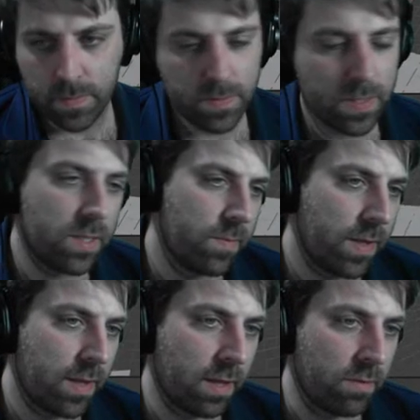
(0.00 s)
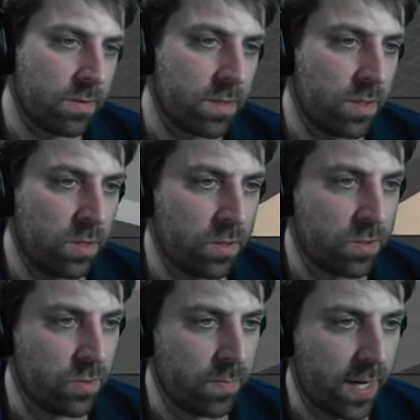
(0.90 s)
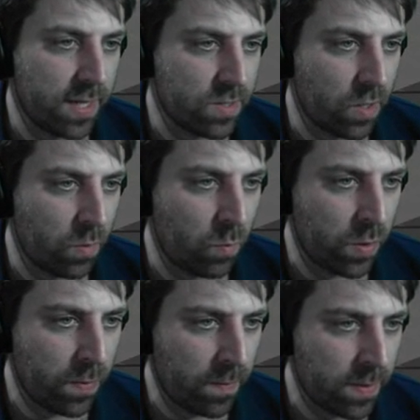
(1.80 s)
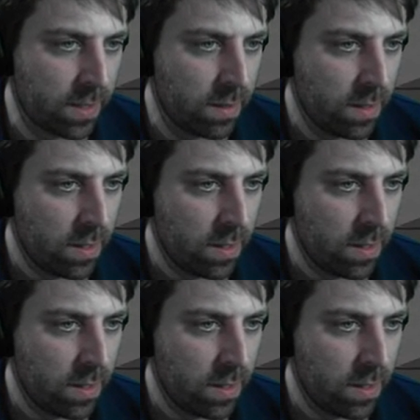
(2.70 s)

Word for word: See, to me that looks not too bad. So we'll probably